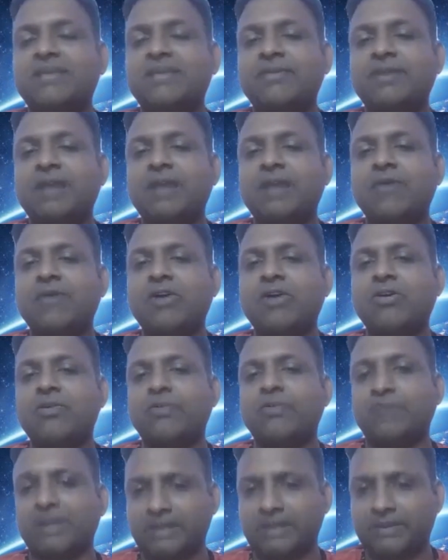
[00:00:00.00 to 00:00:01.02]
will have
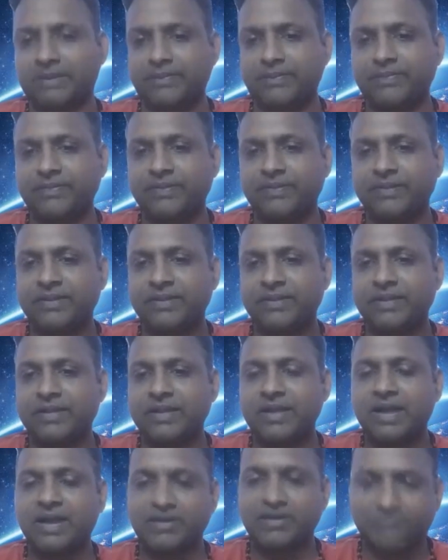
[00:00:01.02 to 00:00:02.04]
Vakapalitam
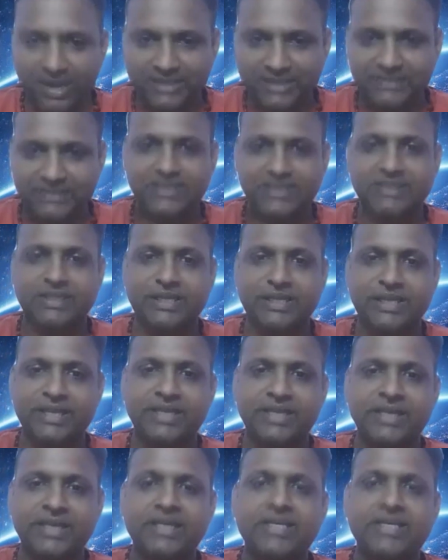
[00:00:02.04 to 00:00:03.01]
or Vaksiddhi.